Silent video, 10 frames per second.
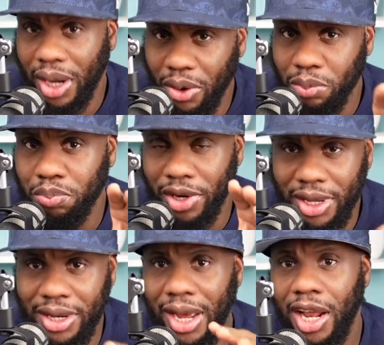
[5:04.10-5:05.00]
I would
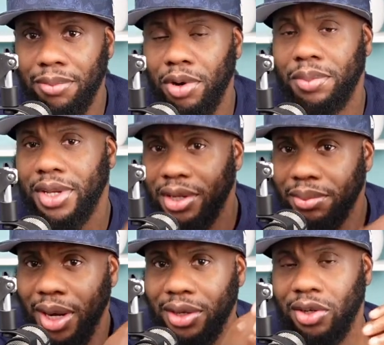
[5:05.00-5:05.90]
play the album in the
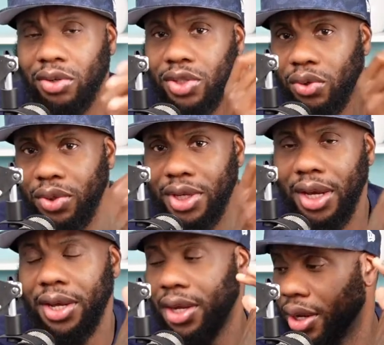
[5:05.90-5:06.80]
background so you
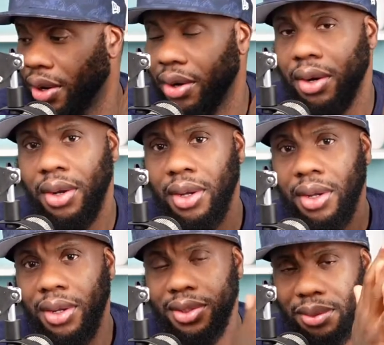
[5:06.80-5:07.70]
can hear.
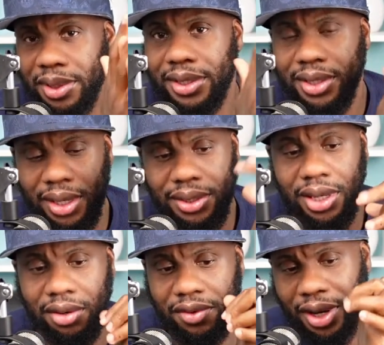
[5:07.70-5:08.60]
some of the songs
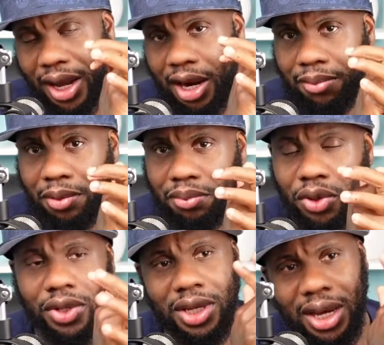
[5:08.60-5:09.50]
off of the album.
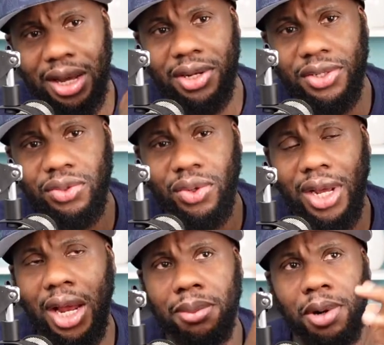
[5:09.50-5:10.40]
But yeah, I listen to the
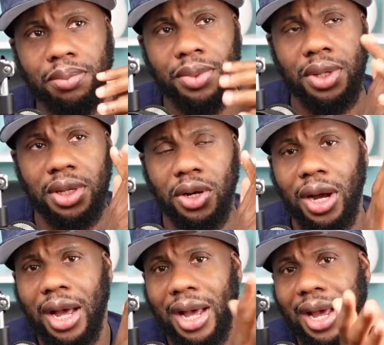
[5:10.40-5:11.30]
album, you know,
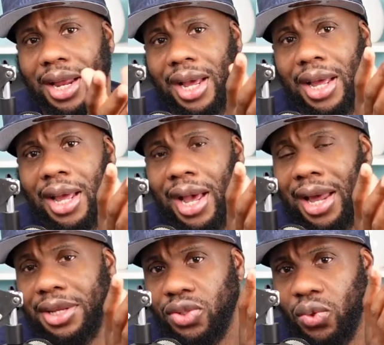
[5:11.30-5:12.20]
I
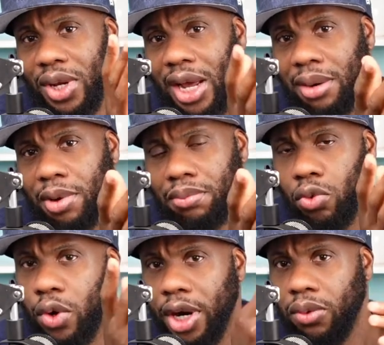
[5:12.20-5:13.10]
listen to the album
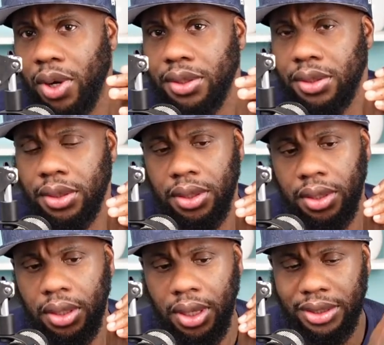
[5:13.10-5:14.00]
more than once.
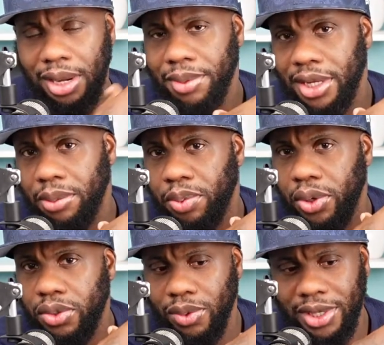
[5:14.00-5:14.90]
Because I'm not a
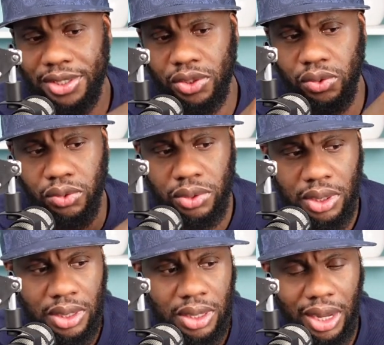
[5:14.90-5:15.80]
person who listen to
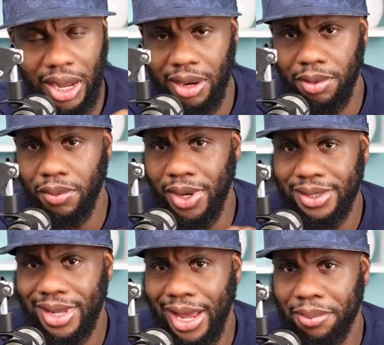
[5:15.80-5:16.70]
an album one
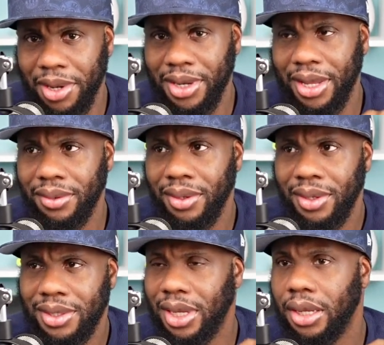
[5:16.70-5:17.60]
time and then
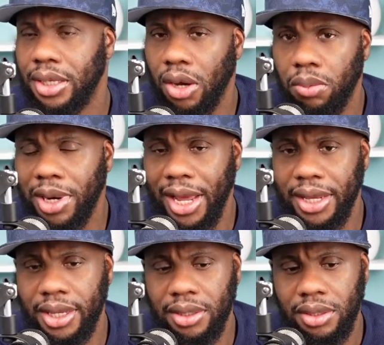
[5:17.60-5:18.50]
say, yo, I
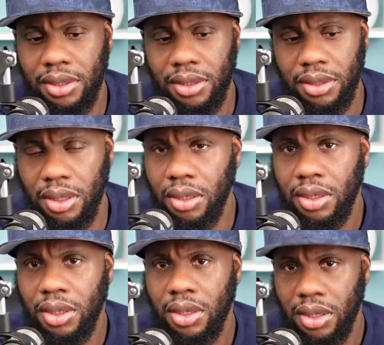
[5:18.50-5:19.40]
like it. You know?
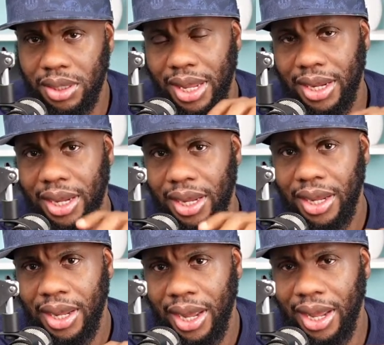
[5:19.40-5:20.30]
Like, I
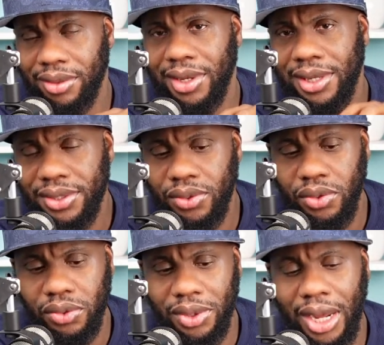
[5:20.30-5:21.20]
have to listen
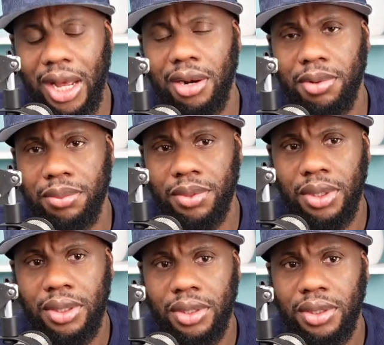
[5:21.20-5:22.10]
to the album
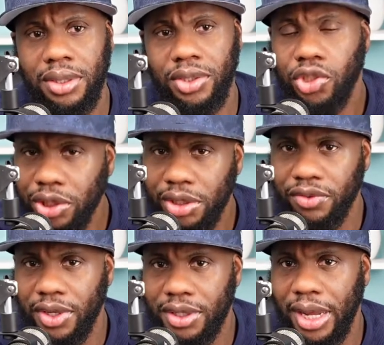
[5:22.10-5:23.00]
3
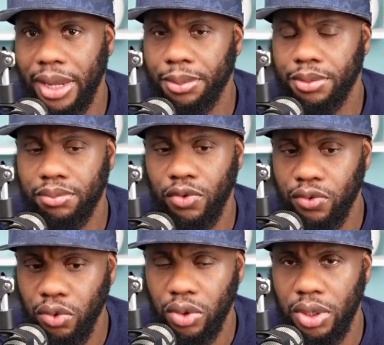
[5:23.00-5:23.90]
different times
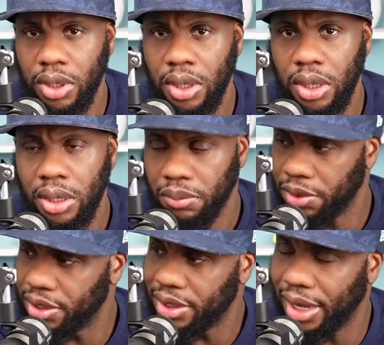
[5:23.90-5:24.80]
before I
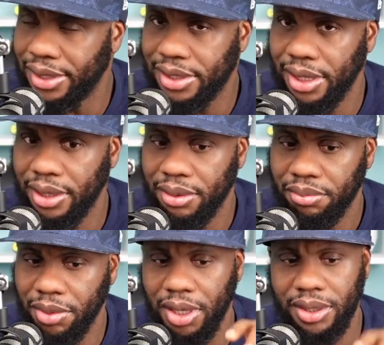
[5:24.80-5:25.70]
decide, say,
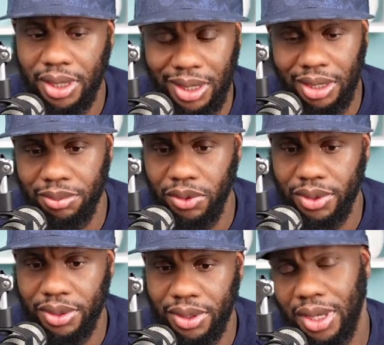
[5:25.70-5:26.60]
I'm going to talk about
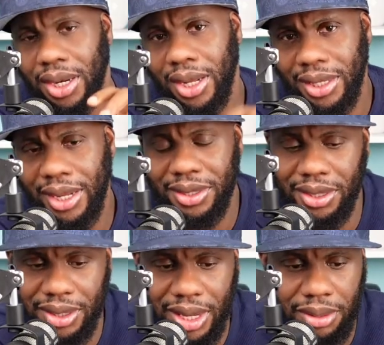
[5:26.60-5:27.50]
it. And I
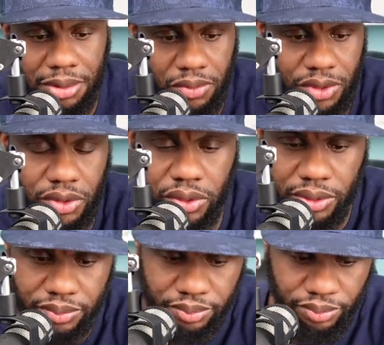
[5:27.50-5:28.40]
think the album was good.
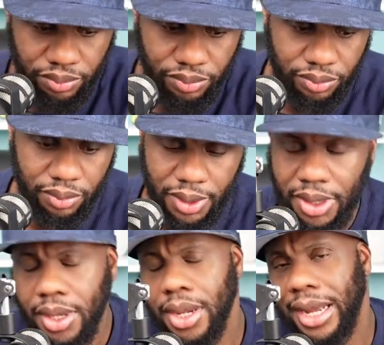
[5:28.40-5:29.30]

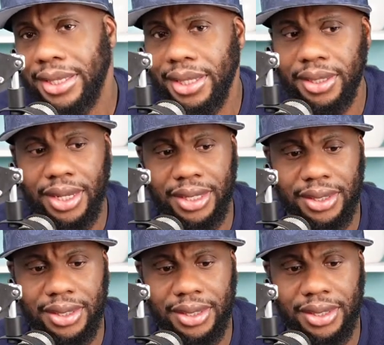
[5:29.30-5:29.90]
I think